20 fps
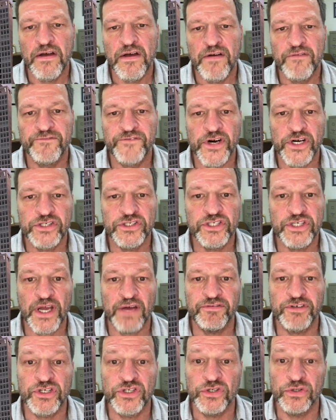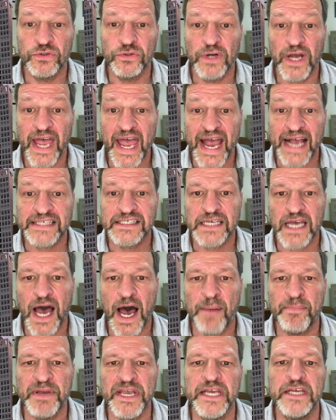First, you have to do
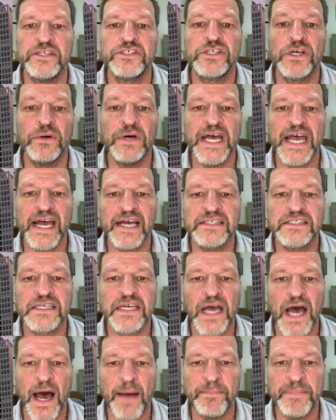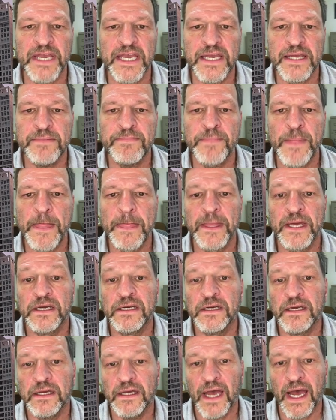xcopy. So xcopy
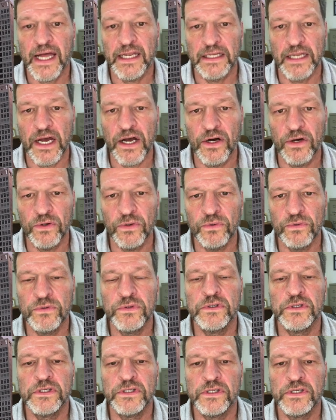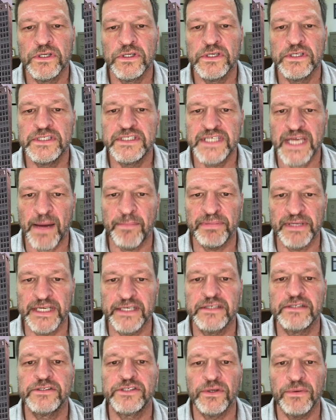hello
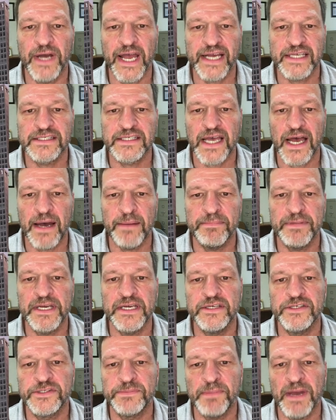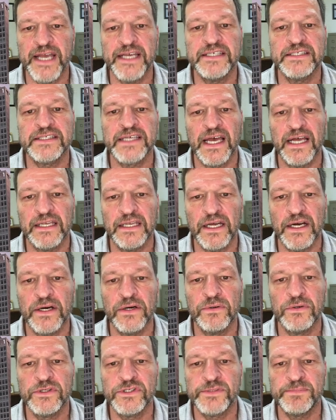template. So xcopy space
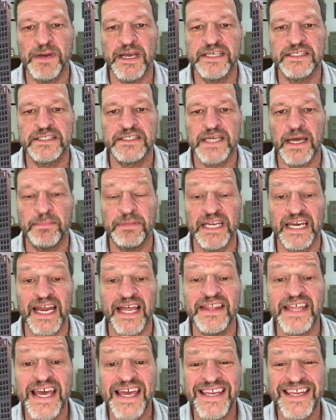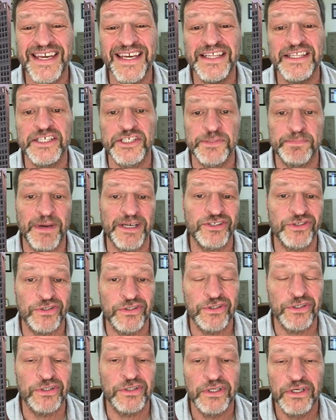hello space template. And then you need this special
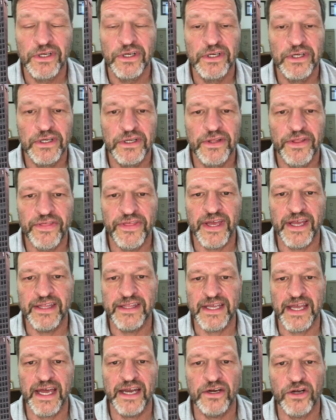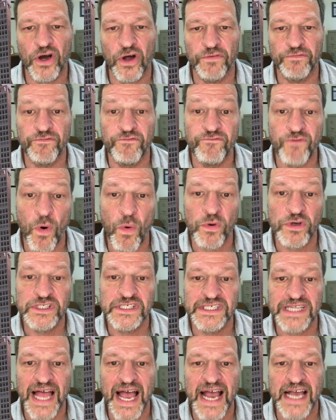little thing at the end called
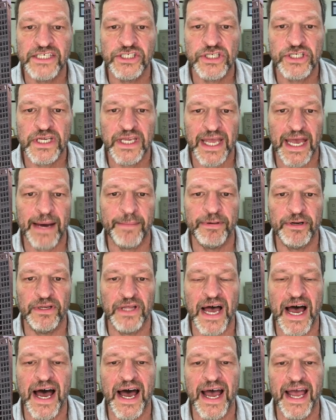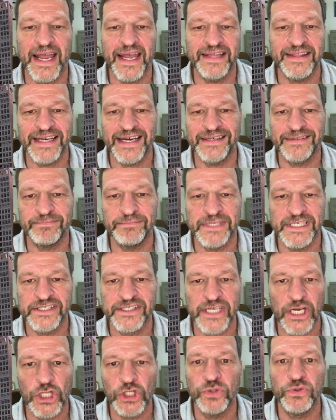/I, and that
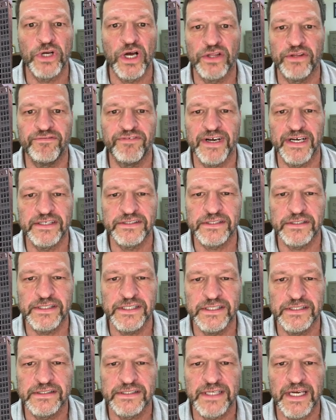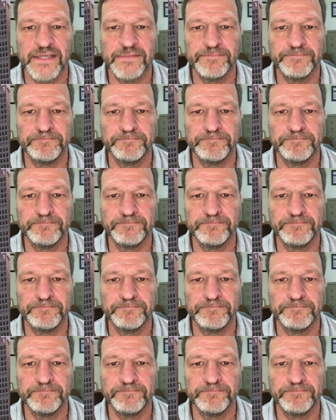means include all the files on the inside.